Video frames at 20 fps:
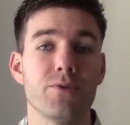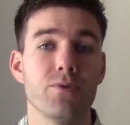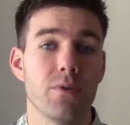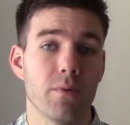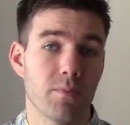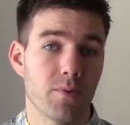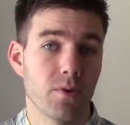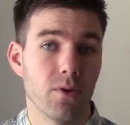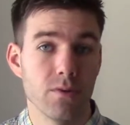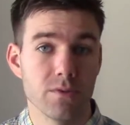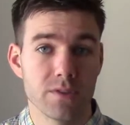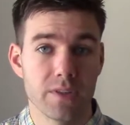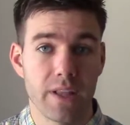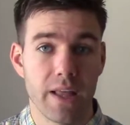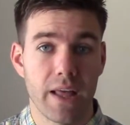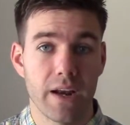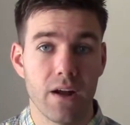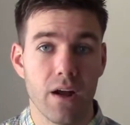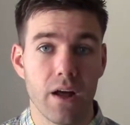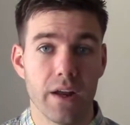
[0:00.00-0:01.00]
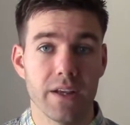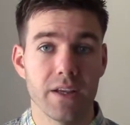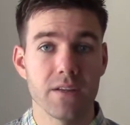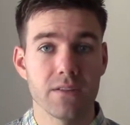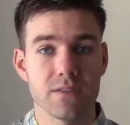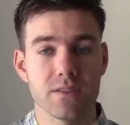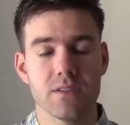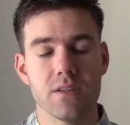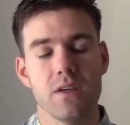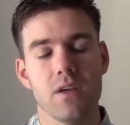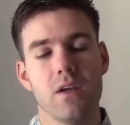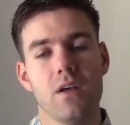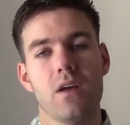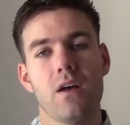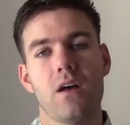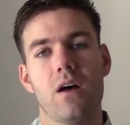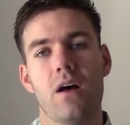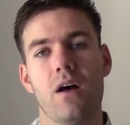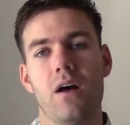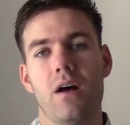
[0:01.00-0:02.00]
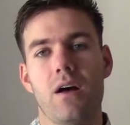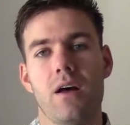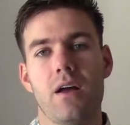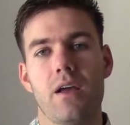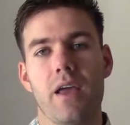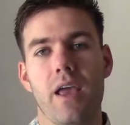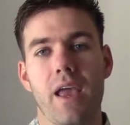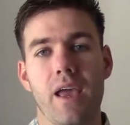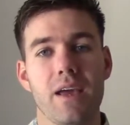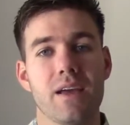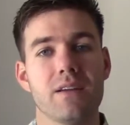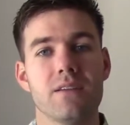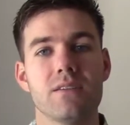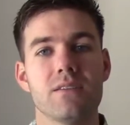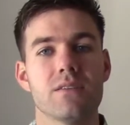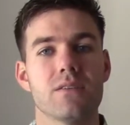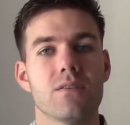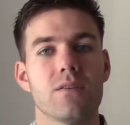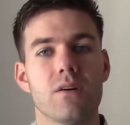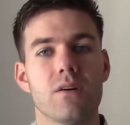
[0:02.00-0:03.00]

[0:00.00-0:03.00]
to approach that audience, and